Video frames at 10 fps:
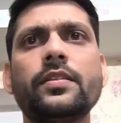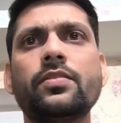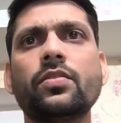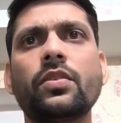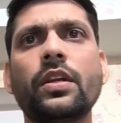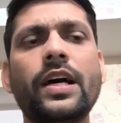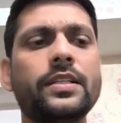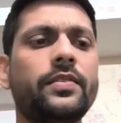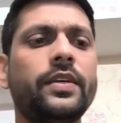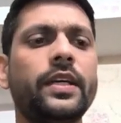So
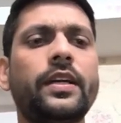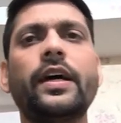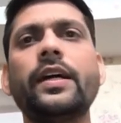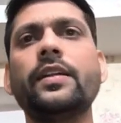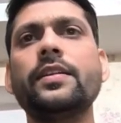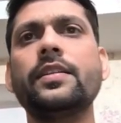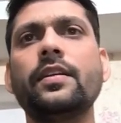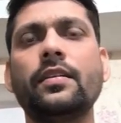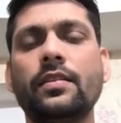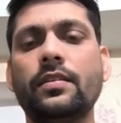lastly we can write this in
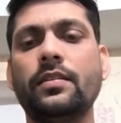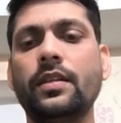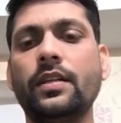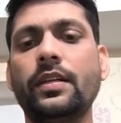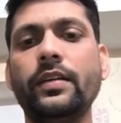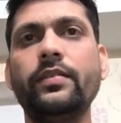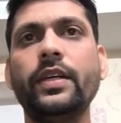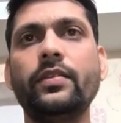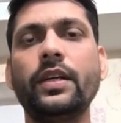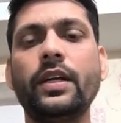like we
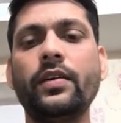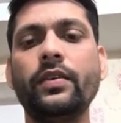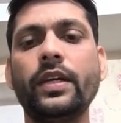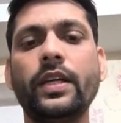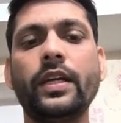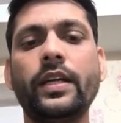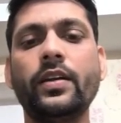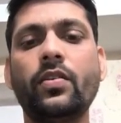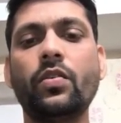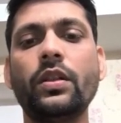have till now we created
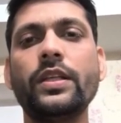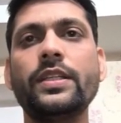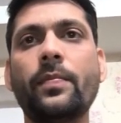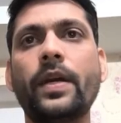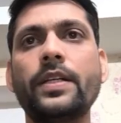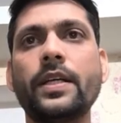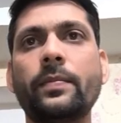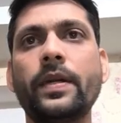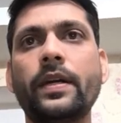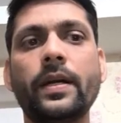all these
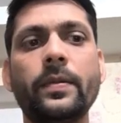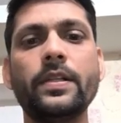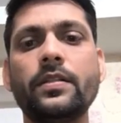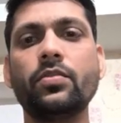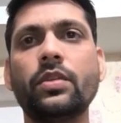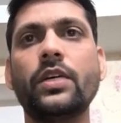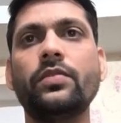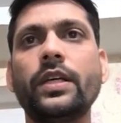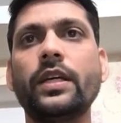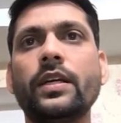separate tables. So now we
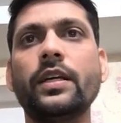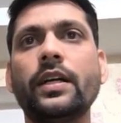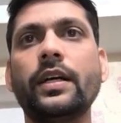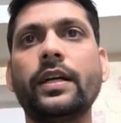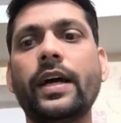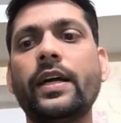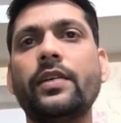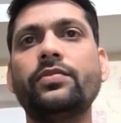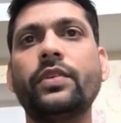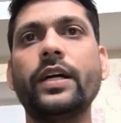can write a
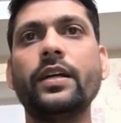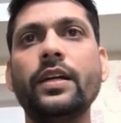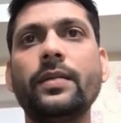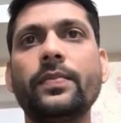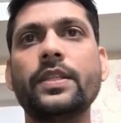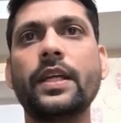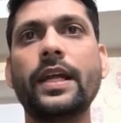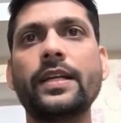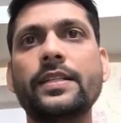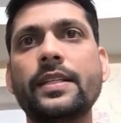final
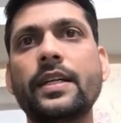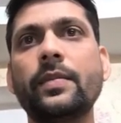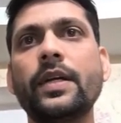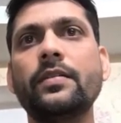select statement.